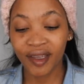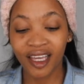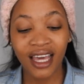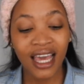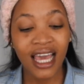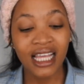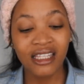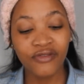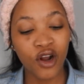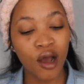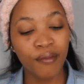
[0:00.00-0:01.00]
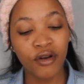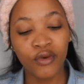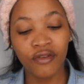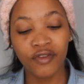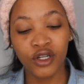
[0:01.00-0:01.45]
me. It's from a
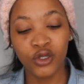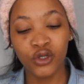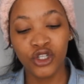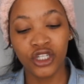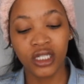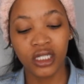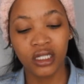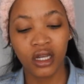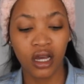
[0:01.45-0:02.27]
Revolution.